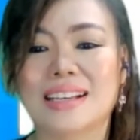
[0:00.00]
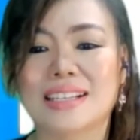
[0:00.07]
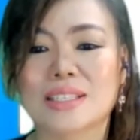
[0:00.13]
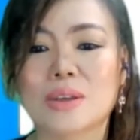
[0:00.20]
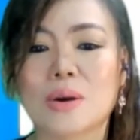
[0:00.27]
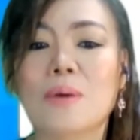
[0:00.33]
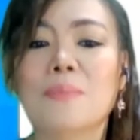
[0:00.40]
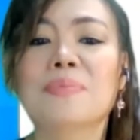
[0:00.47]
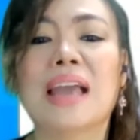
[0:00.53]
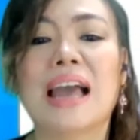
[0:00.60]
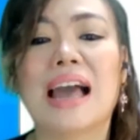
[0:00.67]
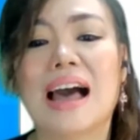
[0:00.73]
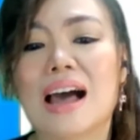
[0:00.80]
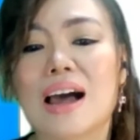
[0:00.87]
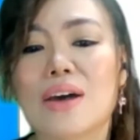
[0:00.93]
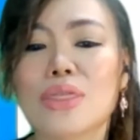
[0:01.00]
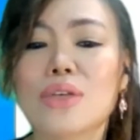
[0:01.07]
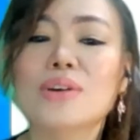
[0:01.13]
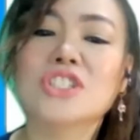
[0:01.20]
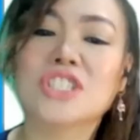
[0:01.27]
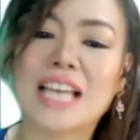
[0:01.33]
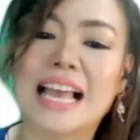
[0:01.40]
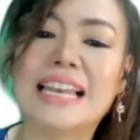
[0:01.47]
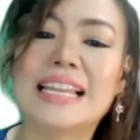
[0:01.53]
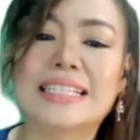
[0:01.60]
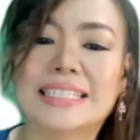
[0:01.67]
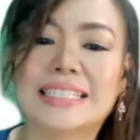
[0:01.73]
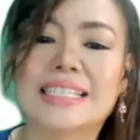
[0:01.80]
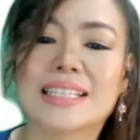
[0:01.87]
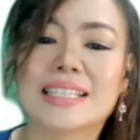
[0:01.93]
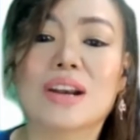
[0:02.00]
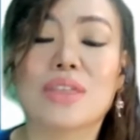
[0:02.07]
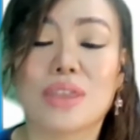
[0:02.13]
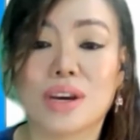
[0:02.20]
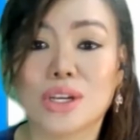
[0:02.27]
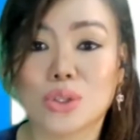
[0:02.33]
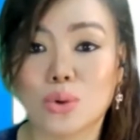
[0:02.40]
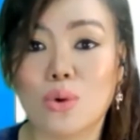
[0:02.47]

So, what challenges are there to